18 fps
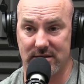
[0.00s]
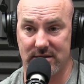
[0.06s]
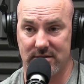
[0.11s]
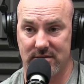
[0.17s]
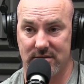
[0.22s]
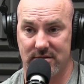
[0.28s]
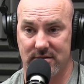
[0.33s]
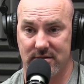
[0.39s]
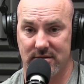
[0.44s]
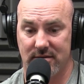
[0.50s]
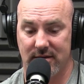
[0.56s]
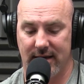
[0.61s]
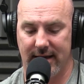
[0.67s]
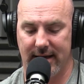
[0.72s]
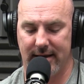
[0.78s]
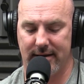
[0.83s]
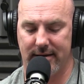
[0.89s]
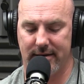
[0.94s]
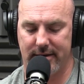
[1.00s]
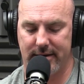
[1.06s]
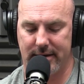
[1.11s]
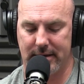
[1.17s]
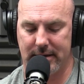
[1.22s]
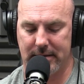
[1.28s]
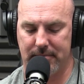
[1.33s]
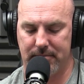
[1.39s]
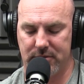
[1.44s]
Mm-hmm. And
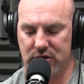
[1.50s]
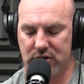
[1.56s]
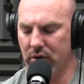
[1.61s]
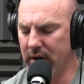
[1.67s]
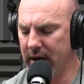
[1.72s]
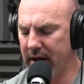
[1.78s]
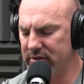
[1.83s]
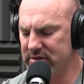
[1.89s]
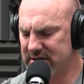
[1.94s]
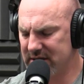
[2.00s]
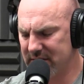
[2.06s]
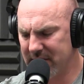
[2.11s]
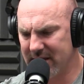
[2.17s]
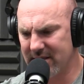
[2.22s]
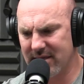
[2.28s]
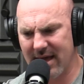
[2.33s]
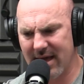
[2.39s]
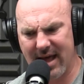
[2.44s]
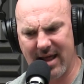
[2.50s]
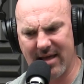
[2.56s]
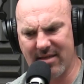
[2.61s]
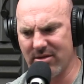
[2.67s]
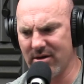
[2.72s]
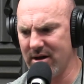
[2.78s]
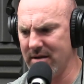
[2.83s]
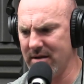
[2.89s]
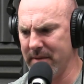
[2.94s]
uh, so I was thinking about that. I
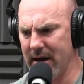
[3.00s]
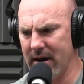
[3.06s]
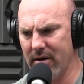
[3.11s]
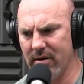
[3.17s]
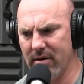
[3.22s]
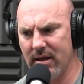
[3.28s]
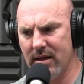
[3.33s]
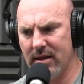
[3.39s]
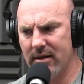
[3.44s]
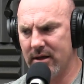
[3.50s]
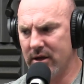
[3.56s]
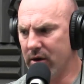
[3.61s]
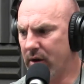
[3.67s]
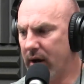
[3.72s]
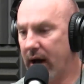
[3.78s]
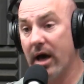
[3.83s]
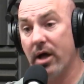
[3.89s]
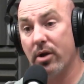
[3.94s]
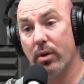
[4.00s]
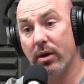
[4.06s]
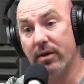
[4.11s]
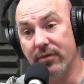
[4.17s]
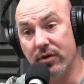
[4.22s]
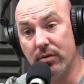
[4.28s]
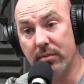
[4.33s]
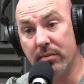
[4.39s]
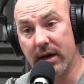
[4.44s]
thought about, you know, how do I
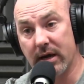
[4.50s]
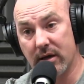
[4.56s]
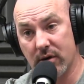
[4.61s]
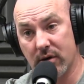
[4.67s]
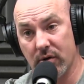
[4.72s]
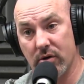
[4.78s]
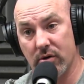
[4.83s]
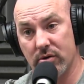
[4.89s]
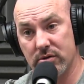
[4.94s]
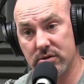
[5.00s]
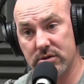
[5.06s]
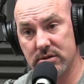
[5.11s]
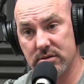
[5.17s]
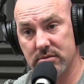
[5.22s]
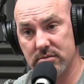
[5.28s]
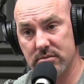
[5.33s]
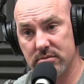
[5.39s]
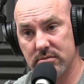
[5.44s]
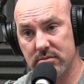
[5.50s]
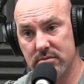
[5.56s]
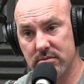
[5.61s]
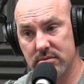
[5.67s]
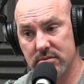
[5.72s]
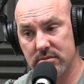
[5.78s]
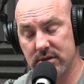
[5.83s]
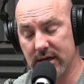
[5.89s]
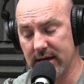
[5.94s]
view my co host, mm-hmm.
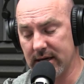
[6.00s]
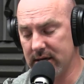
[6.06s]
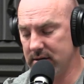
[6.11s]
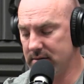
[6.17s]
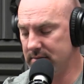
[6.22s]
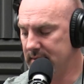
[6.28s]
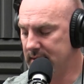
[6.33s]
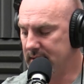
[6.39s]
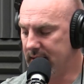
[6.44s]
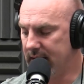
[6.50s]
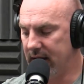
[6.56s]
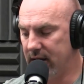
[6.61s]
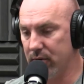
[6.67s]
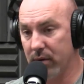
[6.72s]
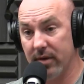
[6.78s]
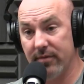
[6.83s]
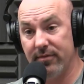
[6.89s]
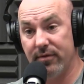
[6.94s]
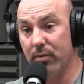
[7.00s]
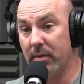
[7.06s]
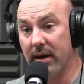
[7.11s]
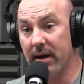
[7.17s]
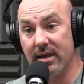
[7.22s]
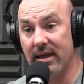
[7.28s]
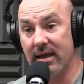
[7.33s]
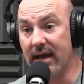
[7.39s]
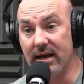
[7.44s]
Todd? How do I view
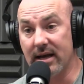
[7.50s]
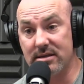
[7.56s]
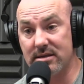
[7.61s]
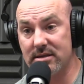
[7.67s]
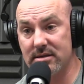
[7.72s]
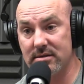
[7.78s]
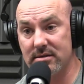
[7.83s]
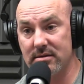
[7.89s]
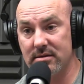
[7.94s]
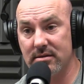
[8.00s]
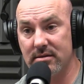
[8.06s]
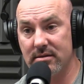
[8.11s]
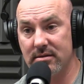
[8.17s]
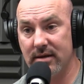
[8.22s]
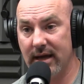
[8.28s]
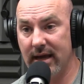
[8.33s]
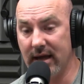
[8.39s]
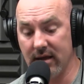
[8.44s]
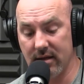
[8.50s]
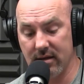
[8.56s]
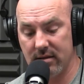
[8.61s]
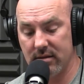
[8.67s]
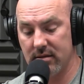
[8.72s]
my guests? Hey,